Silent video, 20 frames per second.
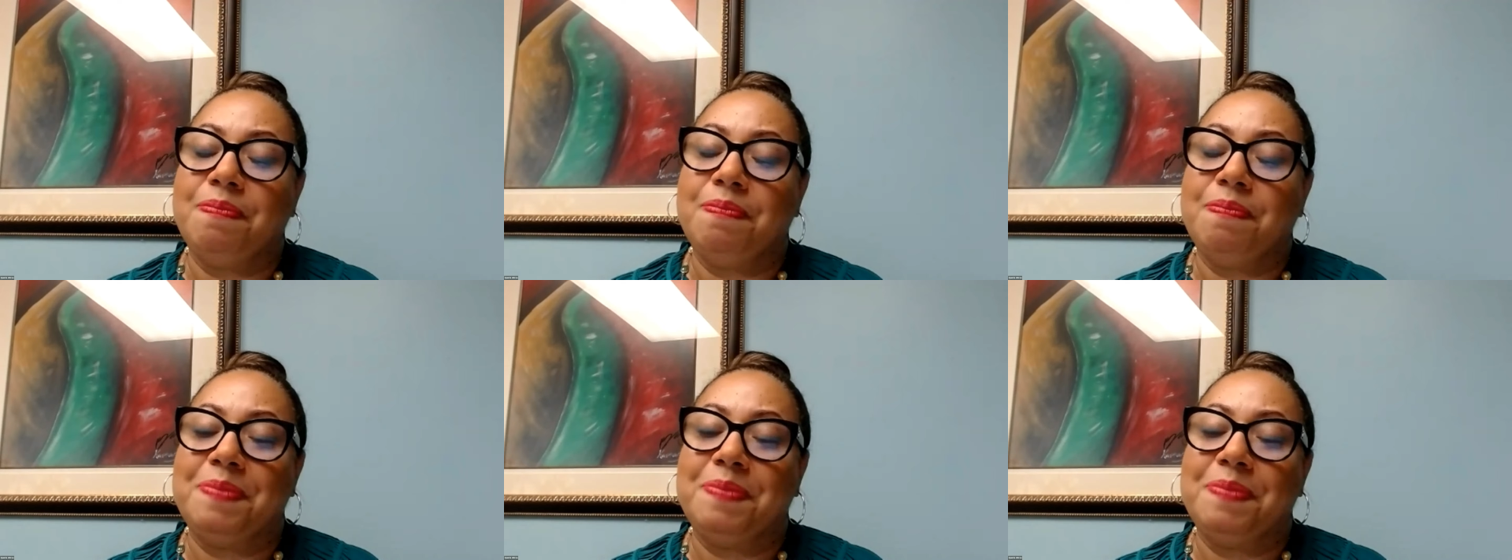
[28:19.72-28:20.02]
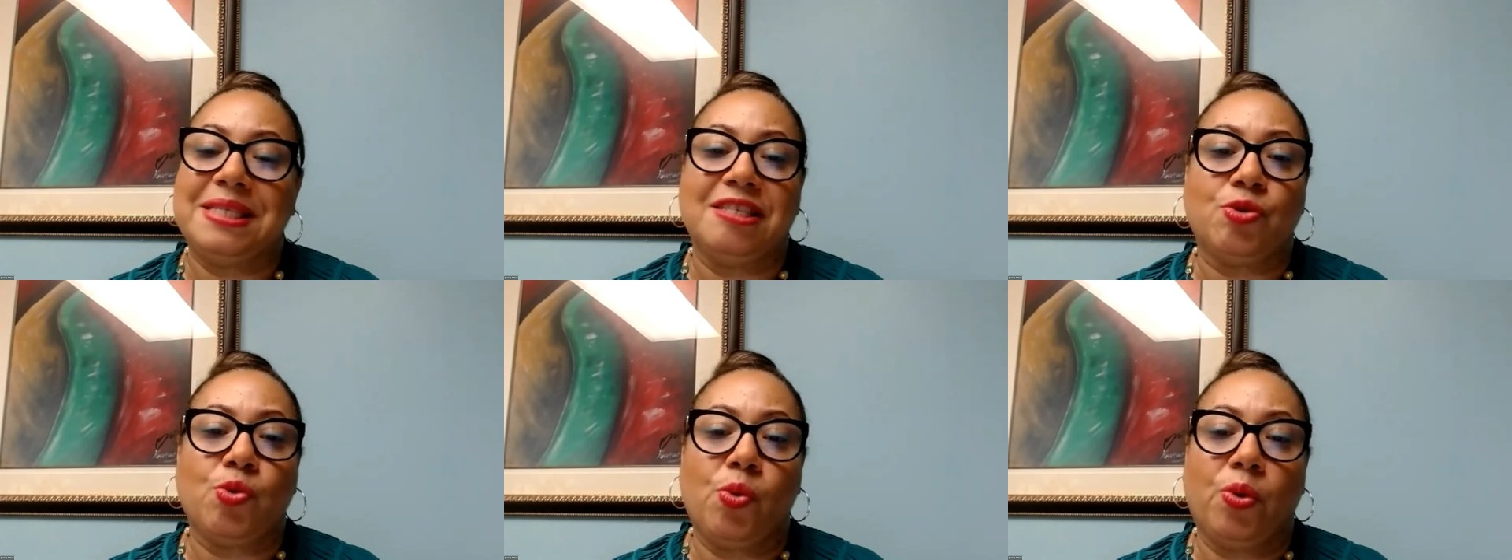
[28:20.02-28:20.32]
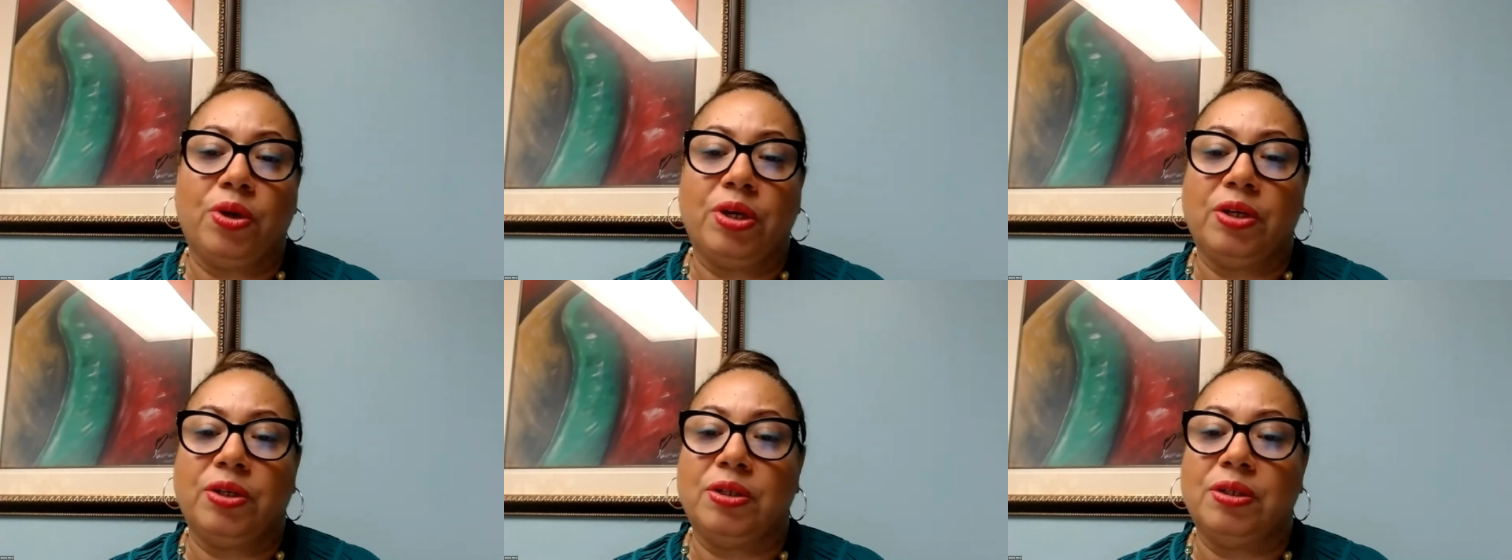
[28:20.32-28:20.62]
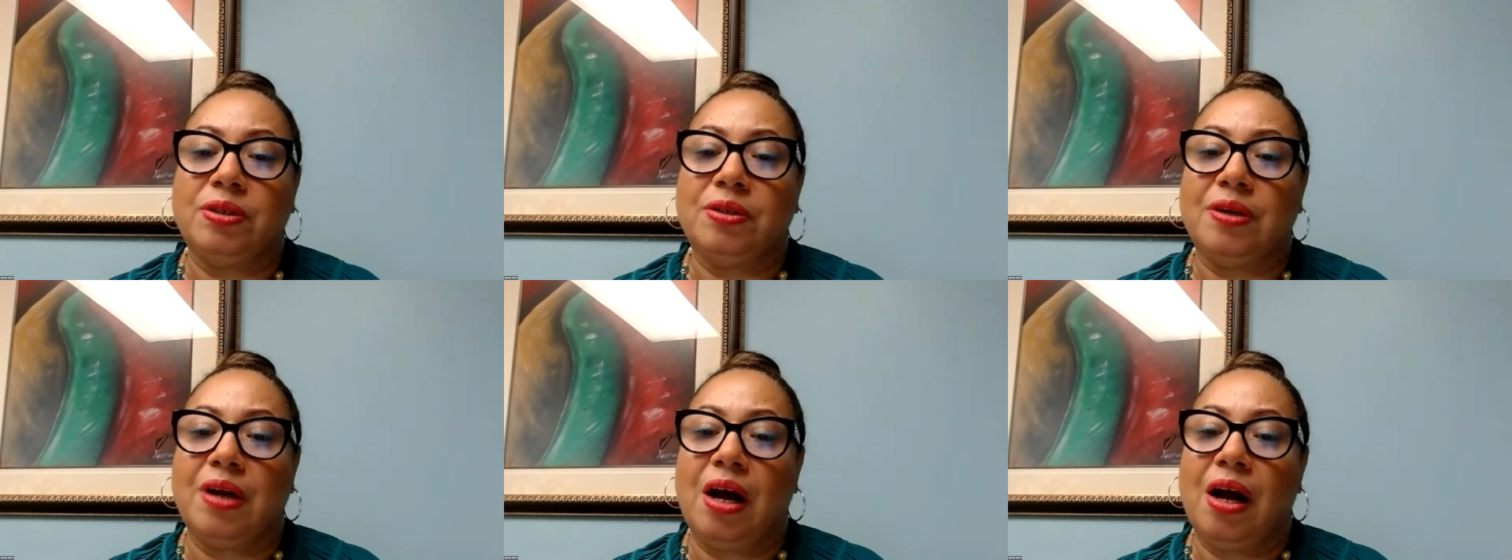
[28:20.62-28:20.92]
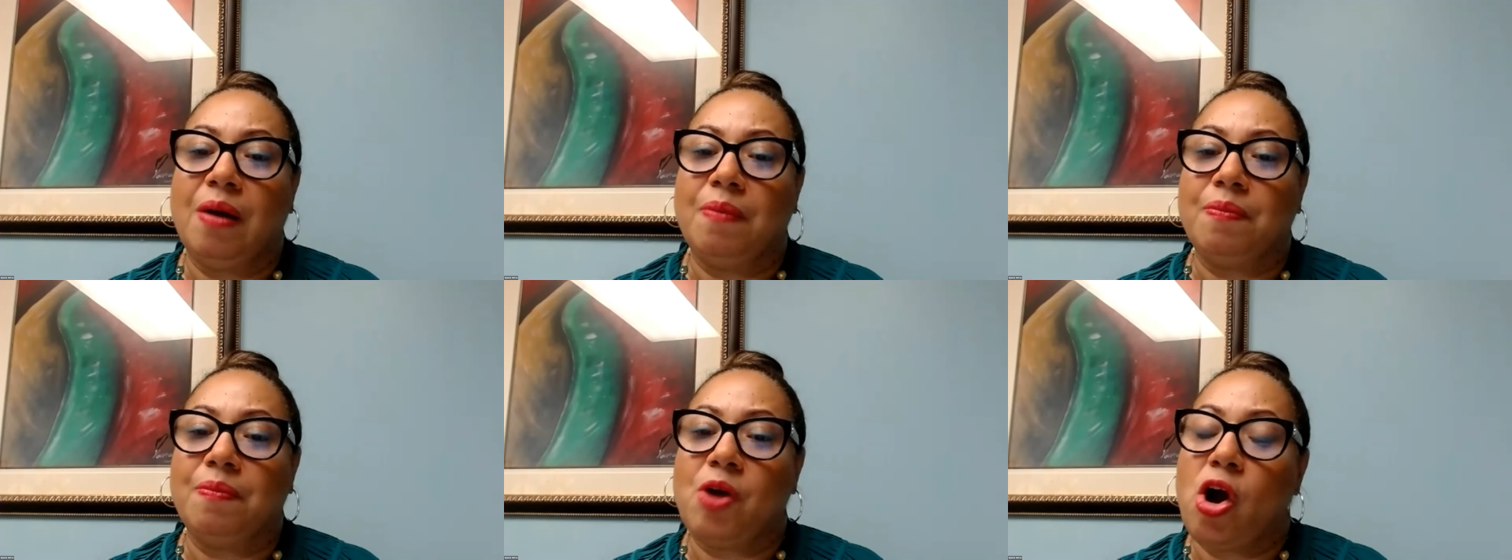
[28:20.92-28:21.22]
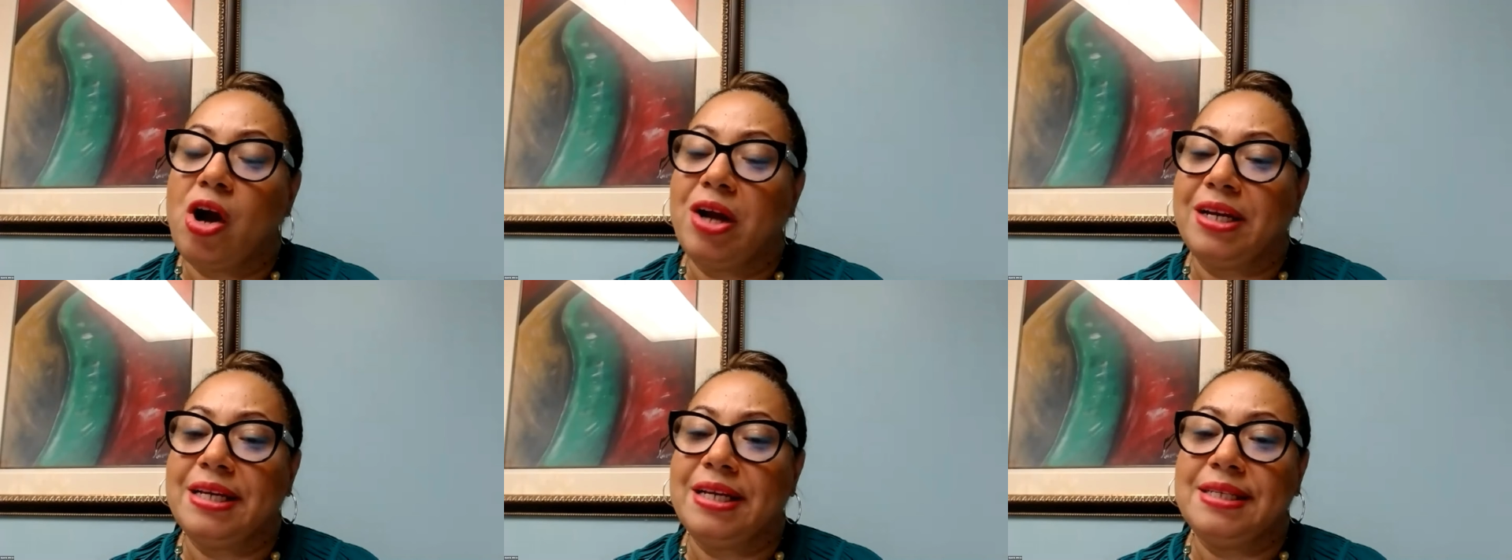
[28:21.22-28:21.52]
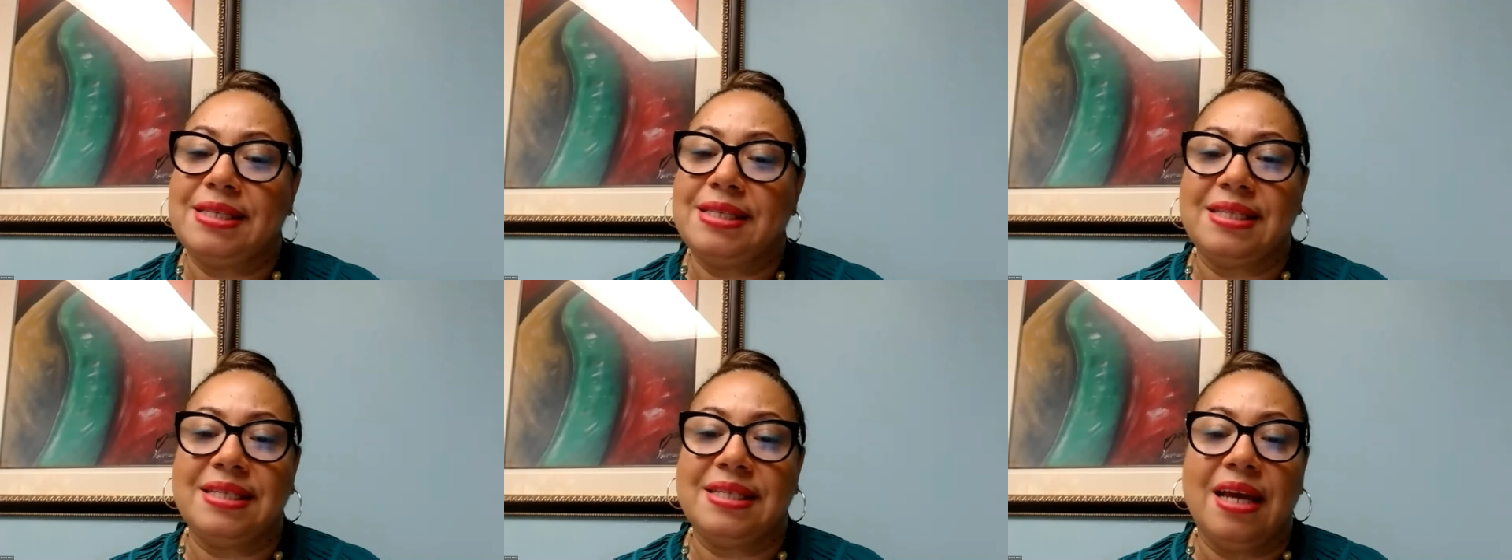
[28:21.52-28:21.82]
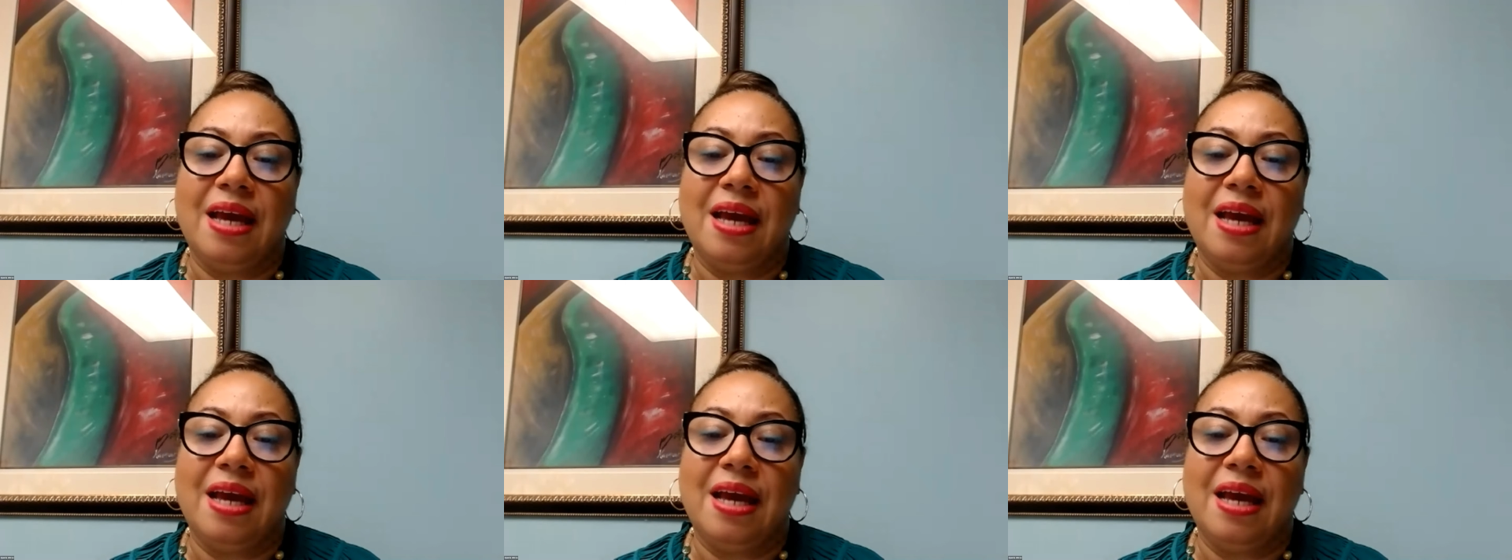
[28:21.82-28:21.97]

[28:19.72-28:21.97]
business owner, artist,